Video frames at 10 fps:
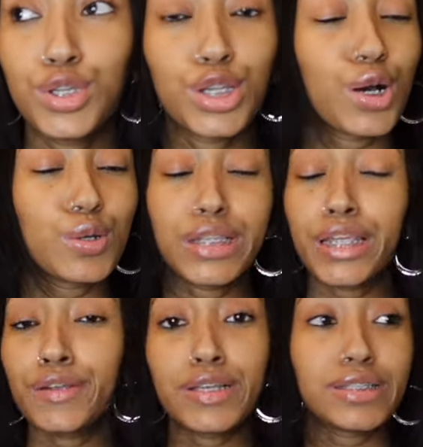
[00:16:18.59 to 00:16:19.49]
You know,
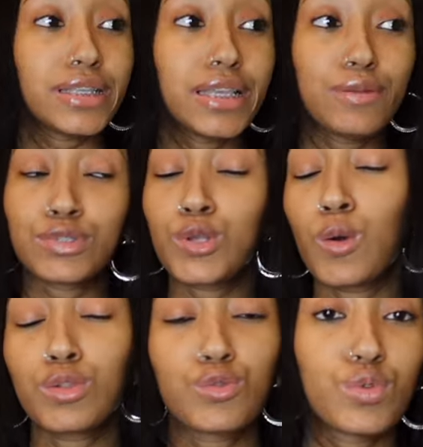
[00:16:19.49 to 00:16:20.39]
Darius, he was
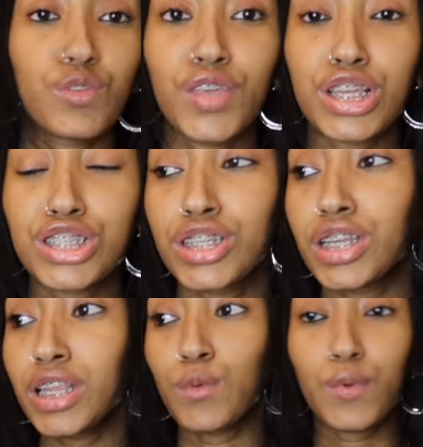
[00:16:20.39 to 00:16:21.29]
going through an eviction
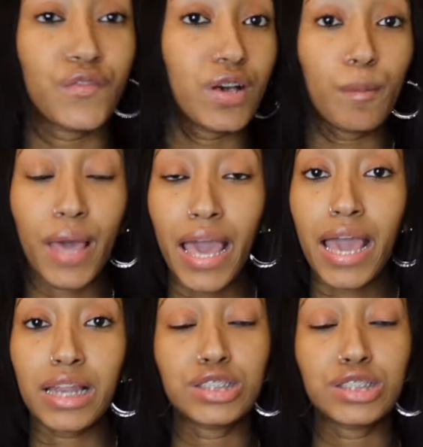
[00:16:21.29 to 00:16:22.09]
and then we felt bad,